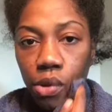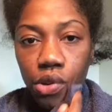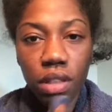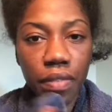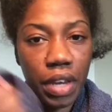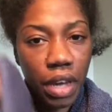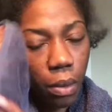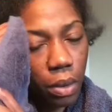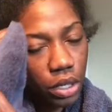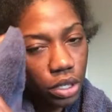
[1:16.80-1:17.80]
During the video,
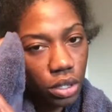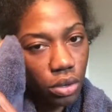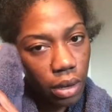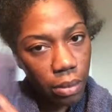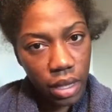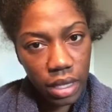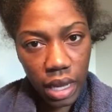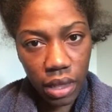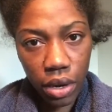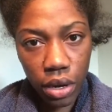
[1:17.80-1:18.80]
I want to just go ahead and put
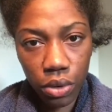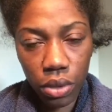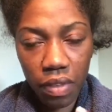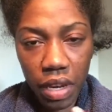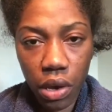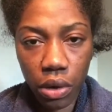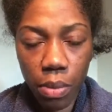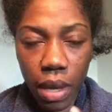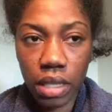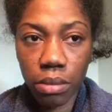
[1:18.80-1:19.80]
this out there. During the video,
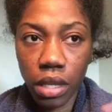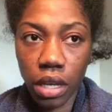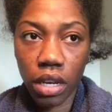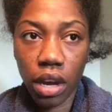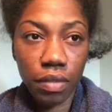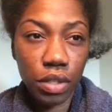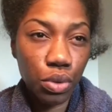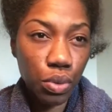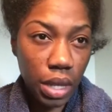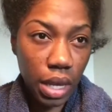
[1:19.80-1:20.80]
you may see me looking off
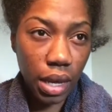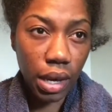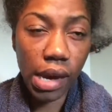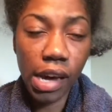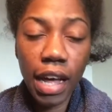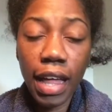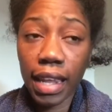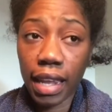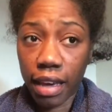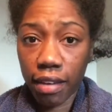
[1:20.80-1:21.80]
to the
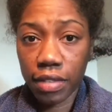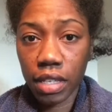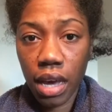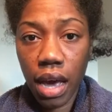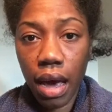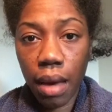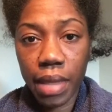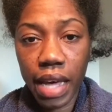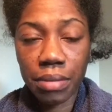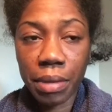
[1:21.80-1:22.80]
left.
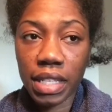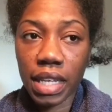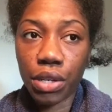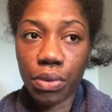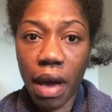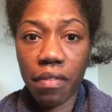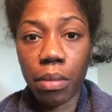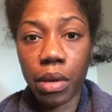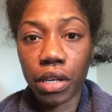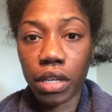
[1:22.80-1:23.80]
That's because I do have a
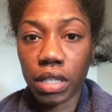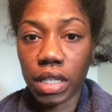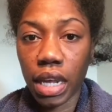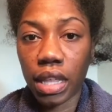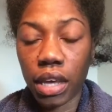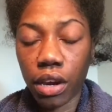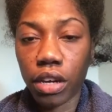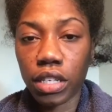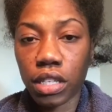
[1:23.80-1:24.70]
mirror sitting there.